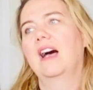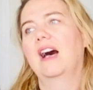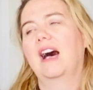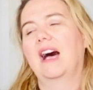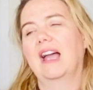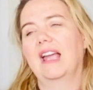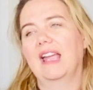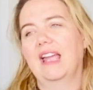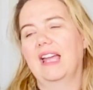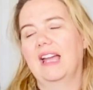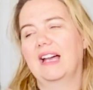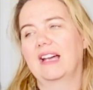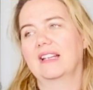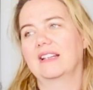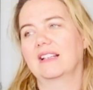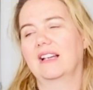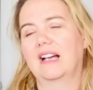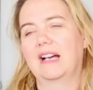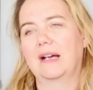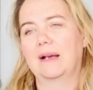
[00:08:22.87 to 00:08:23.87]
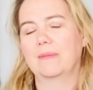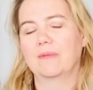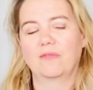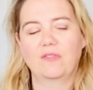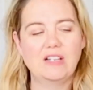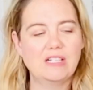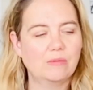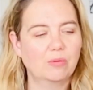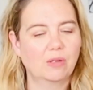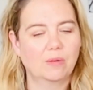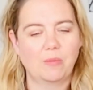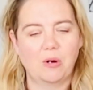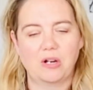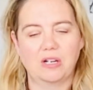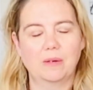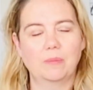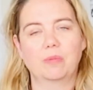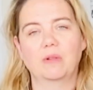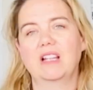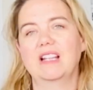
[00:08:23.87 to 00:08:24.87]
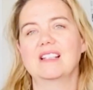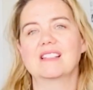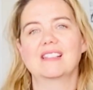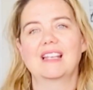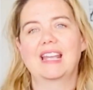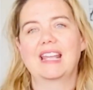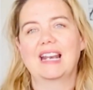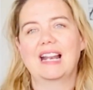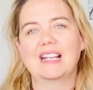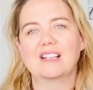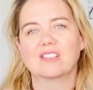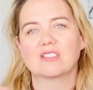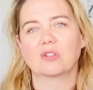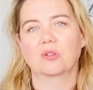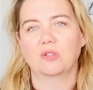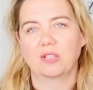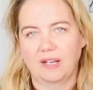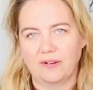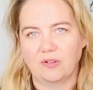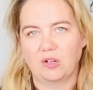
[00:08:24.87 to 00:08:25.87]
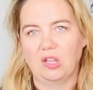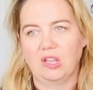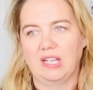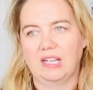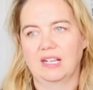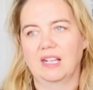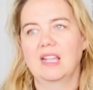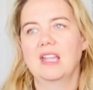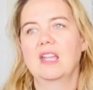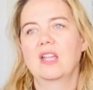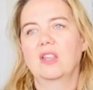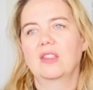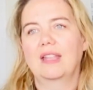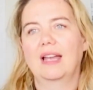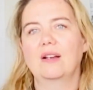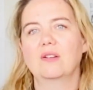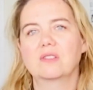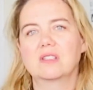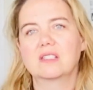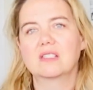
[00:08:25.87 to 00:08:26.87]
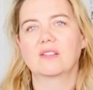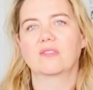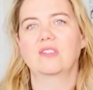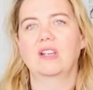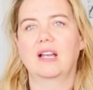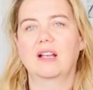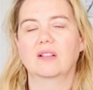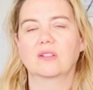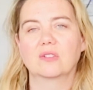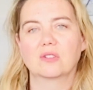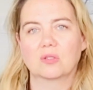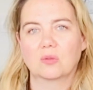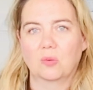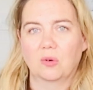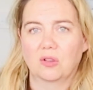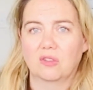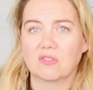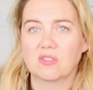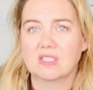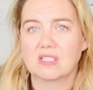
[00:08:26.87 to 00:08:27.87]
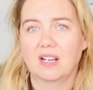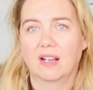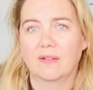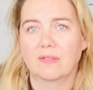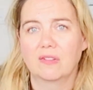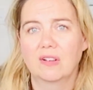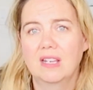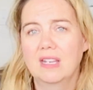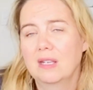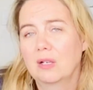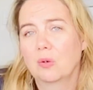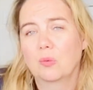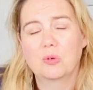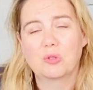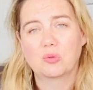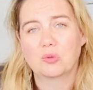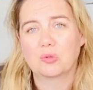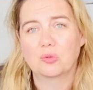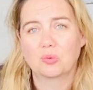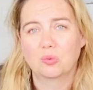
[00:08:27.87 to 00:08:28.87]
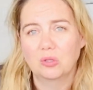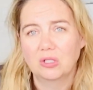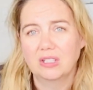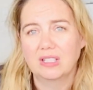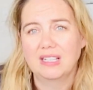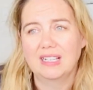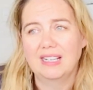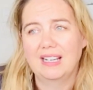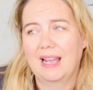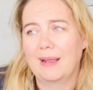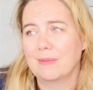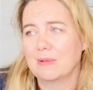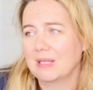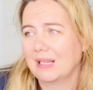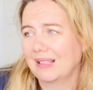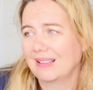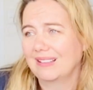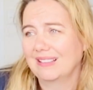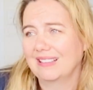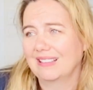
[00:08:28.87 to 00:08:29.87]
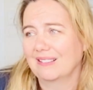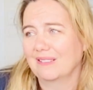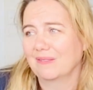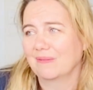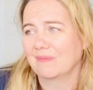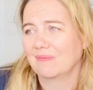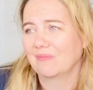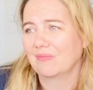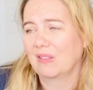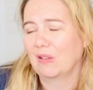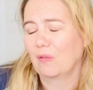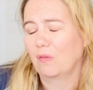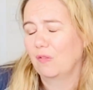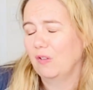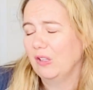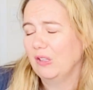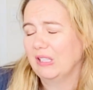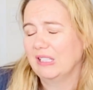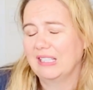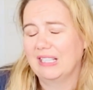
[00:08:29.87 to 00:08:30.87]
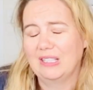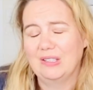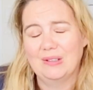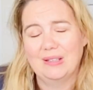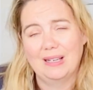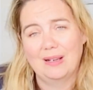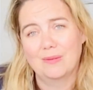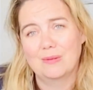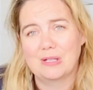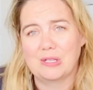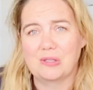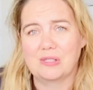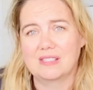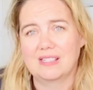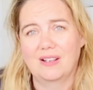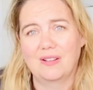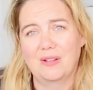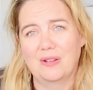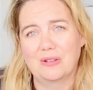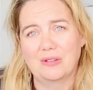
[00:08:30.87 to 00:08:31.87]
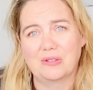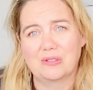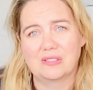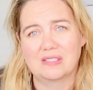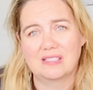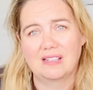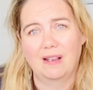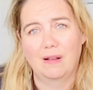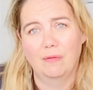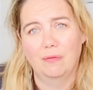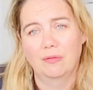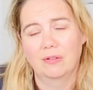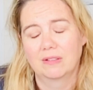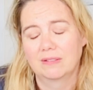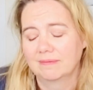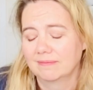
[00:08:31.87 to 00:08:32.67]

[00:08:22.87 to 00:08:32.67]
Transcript: I had um, Facebook Marketplace, and I sold everything. Thousands of dollars worth of stuff, which was really, I'm telling you, the feeling that you get when you sell all your stuff,